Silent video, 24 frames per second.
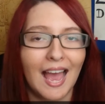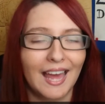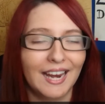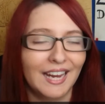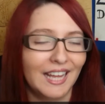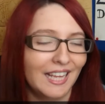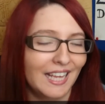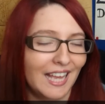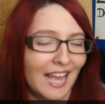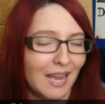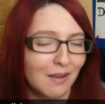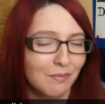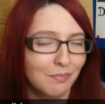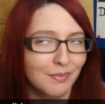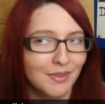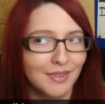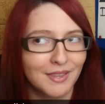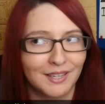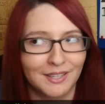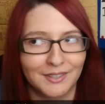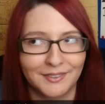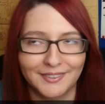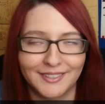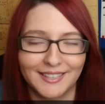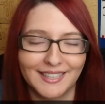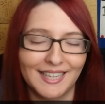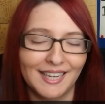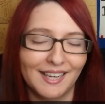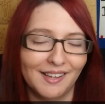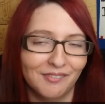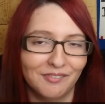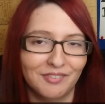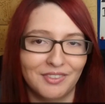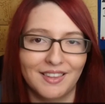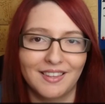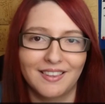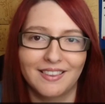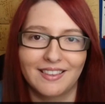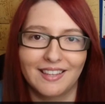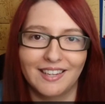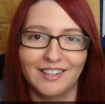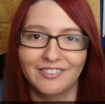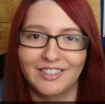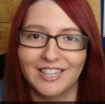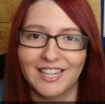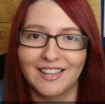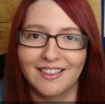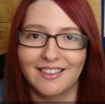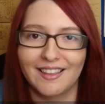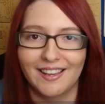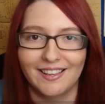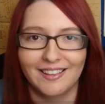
and I absolutely love this series.